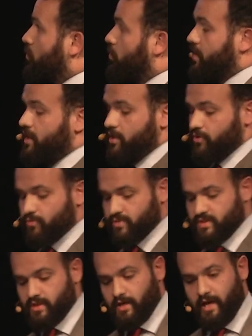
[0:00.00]
we
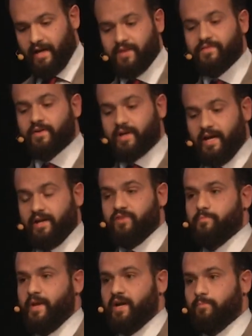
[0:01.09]
use another kind
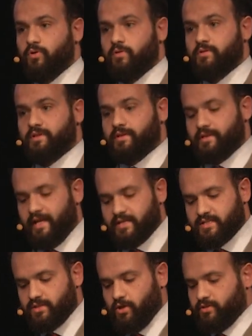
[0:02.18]
of marble that
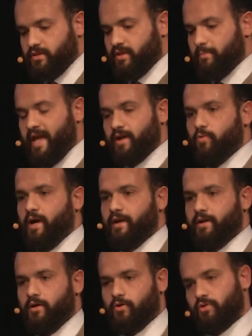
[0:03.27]
is not the black
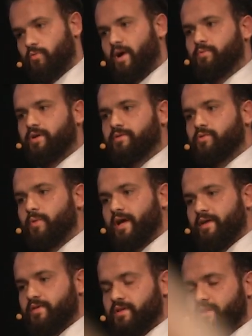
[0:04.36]
one or the white one that we have